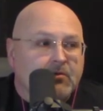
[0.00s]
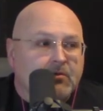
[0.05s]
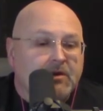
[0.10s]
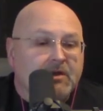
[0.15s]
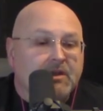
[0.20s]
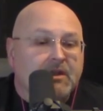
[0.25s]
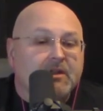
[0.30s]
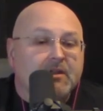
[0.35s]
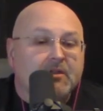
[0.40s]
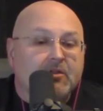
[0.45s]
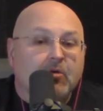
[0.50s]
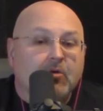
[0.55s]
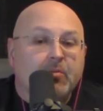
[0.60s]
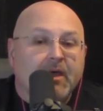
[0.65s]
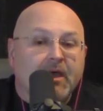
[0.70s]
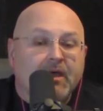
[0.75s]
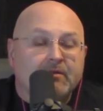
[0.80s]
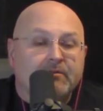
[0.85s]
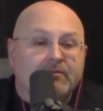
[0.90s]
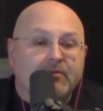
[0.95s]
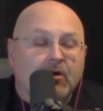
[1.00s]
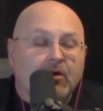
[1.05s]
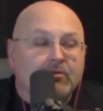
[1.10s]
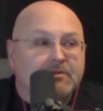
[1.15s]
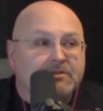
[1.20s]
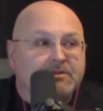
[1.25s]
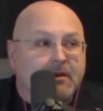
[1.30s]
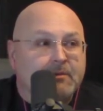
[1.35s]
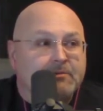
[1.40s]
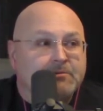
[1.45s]
We need a notepad of all
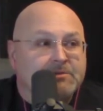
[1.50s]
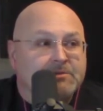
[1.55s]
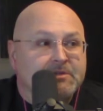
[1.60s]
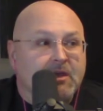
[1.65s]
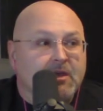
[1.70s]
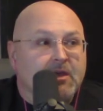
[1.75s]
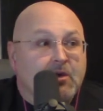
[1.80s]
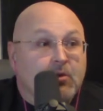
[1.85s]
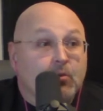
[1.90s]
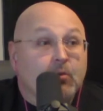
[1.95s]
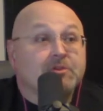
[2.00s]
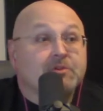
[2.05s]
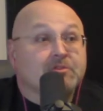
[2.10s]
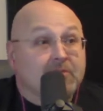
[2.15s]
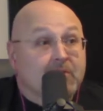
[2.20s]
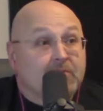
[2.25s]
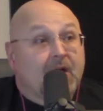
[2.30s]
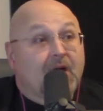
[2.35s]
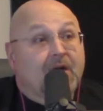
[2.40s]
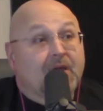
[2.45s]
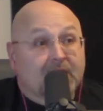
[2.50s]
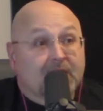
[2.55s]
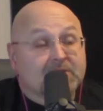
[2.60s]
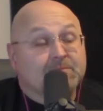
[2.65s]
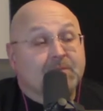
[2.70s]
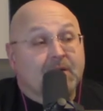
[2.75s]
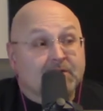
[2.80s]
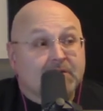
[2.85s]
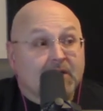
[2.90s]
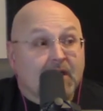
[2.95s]
the times we say we should do a podcast
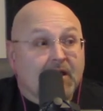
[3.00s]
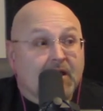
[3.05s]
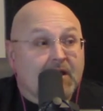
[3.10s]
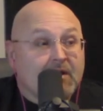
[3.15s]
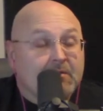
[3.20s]
about that.